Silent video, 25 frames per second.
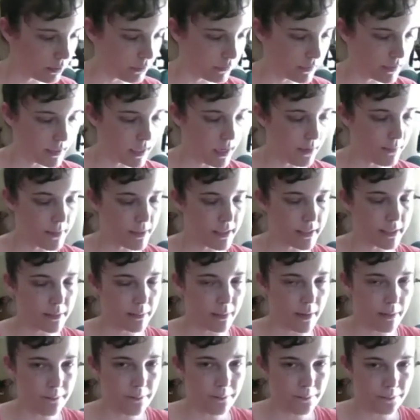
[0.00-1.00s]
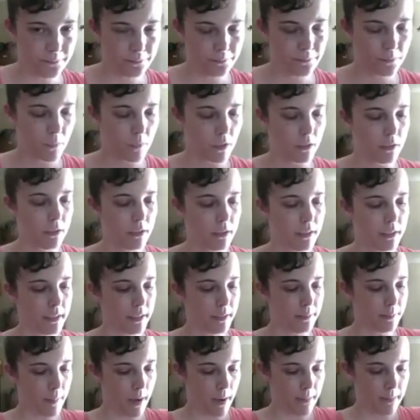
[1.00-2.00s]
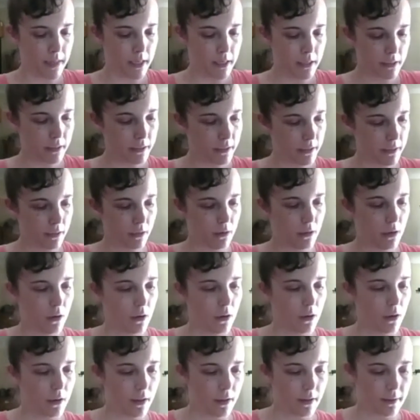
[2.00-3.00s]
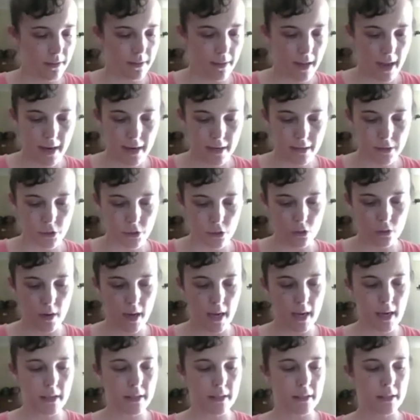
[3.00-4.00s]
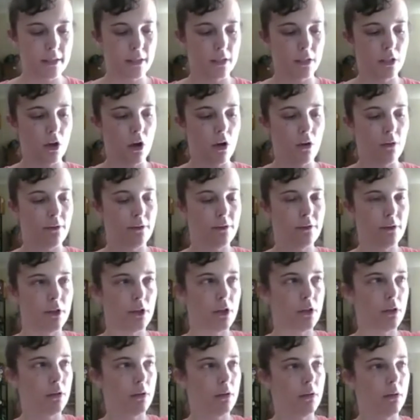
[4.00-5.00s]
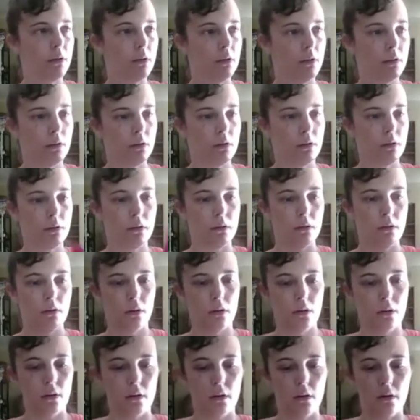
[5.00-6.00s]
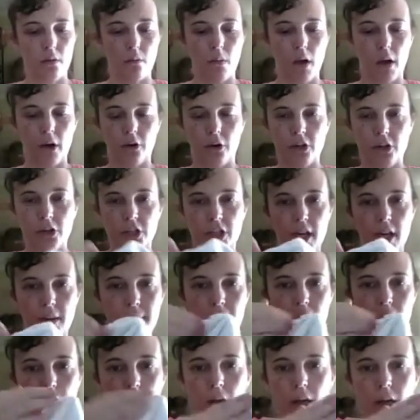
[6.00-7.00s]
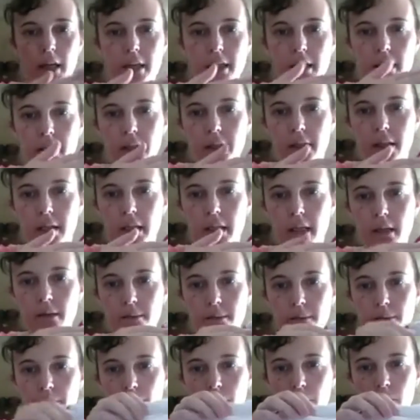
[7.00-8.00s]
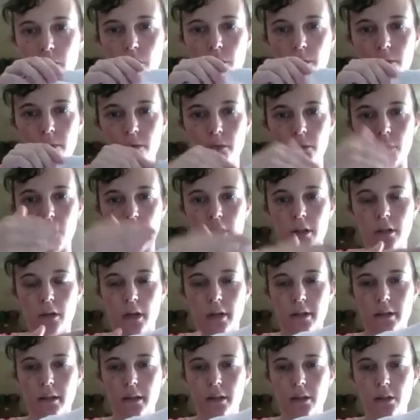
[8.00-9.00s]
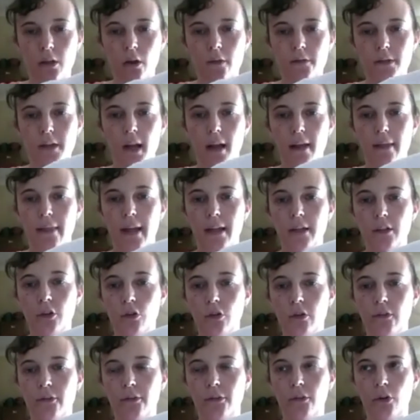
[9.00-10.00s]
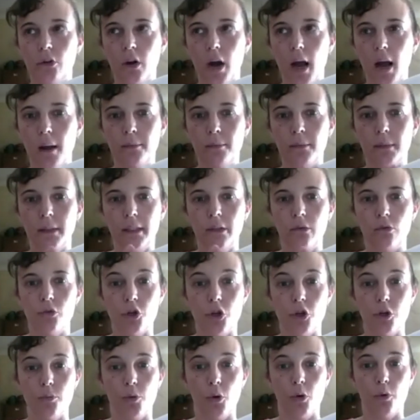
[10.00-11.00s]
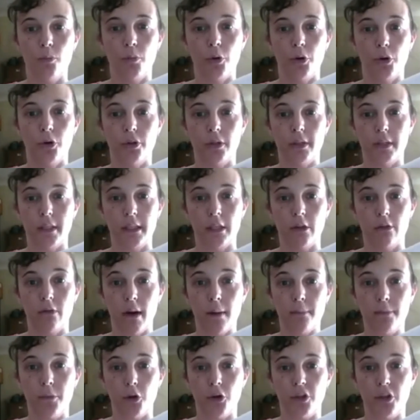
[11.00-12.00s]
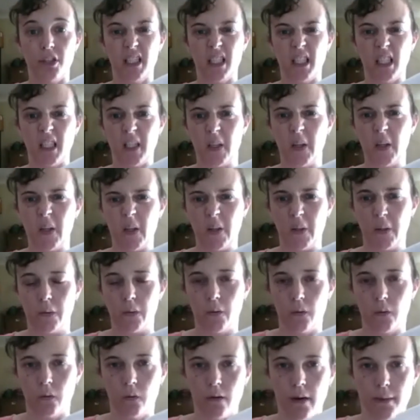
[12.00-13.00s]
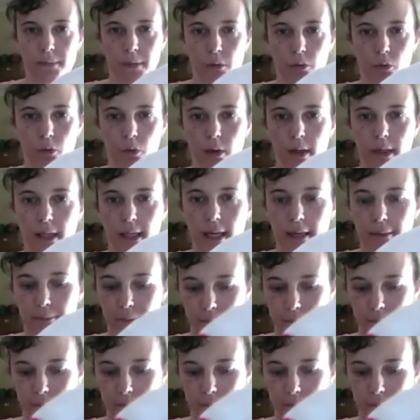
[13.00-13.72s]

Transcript: I'll start with this one. So this is Bummies. They do a soft micro chamois against the skin, just nice and soft. That's good for little newborn poos to grab those and grab them quickly.